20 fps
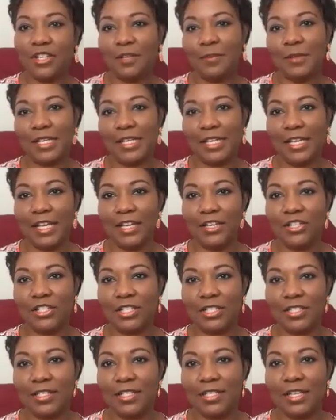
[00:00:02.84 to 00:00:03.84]

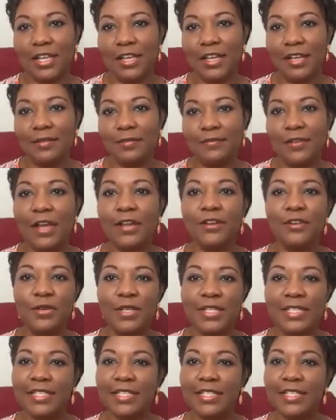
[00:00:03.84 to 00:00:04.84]
Communications, founder
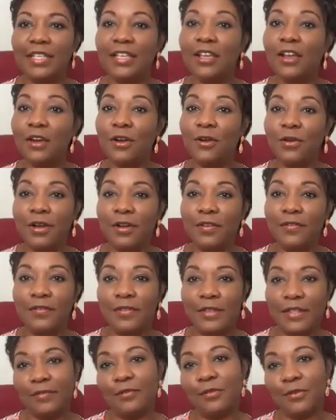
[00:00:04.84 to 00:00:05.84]
and CEO of
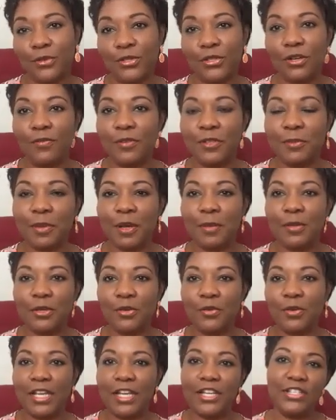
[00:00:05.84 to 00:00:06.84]
the full service public
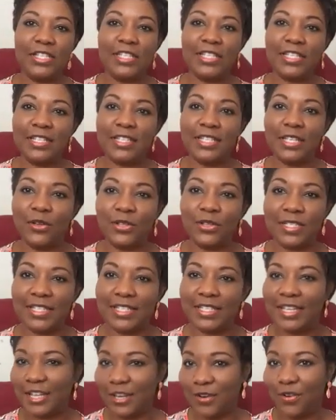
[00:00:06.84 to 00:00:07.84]
relations
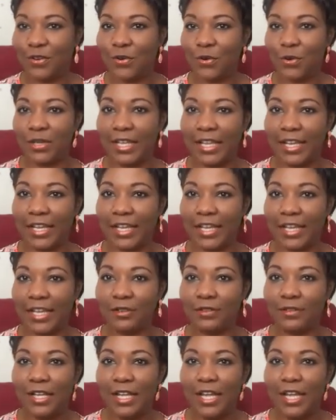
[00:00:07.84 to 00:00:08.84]
consultancy here in
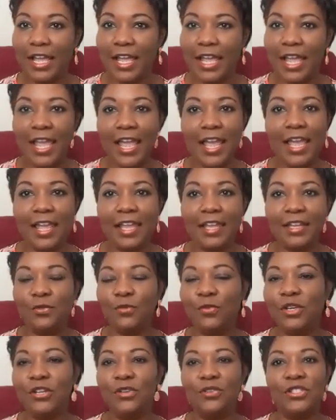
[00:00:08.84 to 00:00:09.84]
Orlando. And
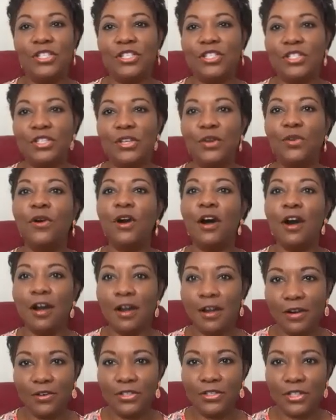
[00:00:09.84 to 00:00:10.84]
we're just so
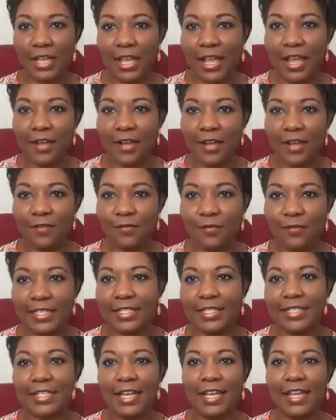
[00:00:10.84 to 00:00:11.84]
honored to have with
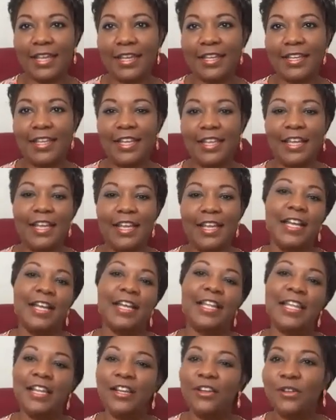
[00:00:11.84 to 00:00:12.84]
us today
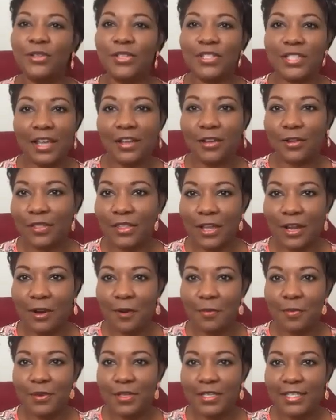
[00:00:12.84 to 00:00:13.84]
clinical
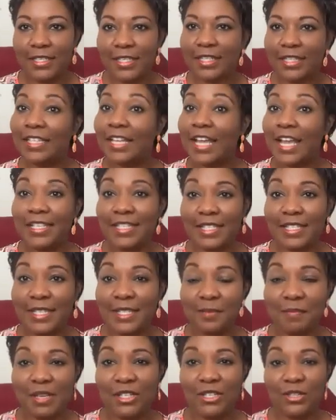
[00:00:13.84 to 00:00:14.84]
psychotherapist,
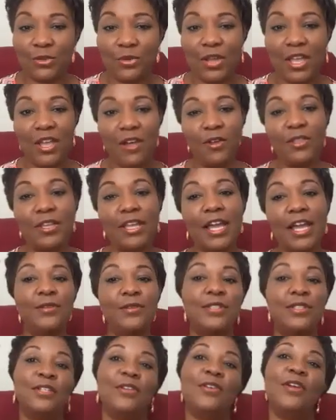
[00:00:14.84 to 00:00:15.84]
licensed mental health
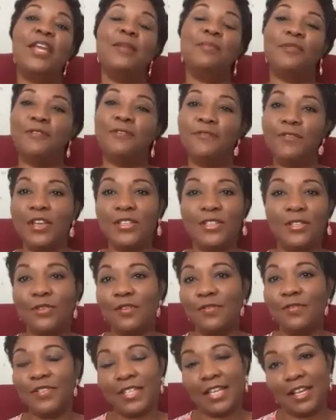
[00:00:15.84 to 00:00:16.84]
counselor, and professor
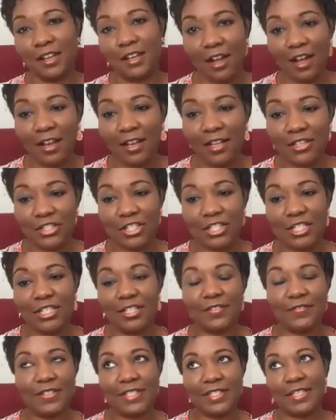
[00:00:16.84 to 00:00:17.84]
of psychology
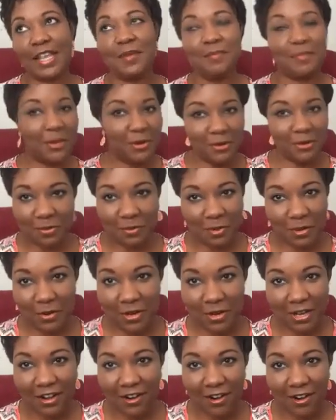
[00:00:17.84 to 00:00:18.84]
at St. Petersburg
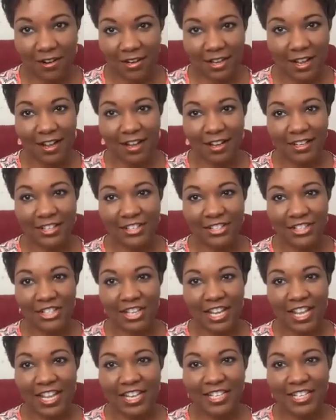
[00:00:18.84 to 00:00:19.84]
College,
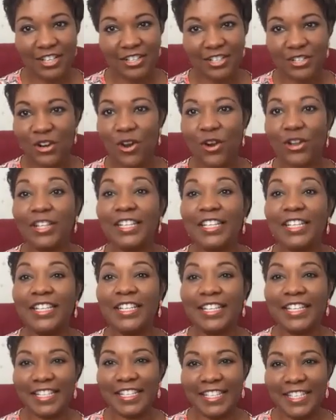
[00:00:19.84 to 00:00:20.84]
Dr.
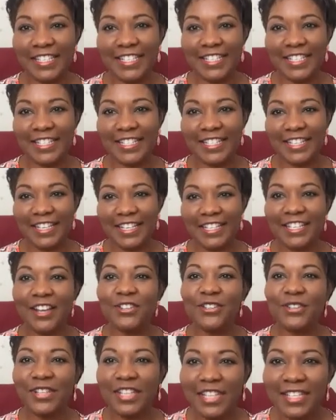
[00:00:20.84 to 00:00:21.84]
Carlia East.
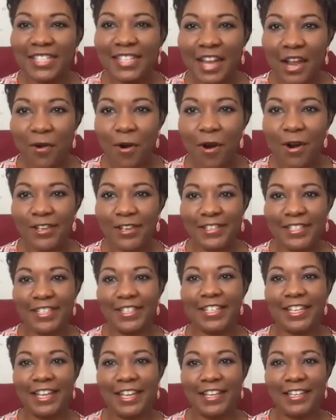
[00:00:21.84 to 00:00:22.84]
Dr. East, how are you
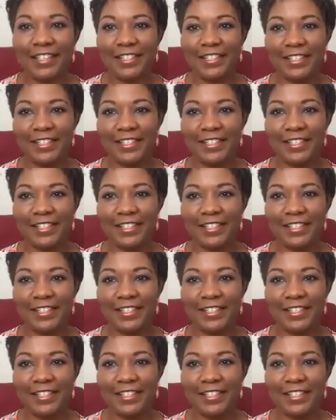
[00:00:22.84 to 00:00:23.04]
today?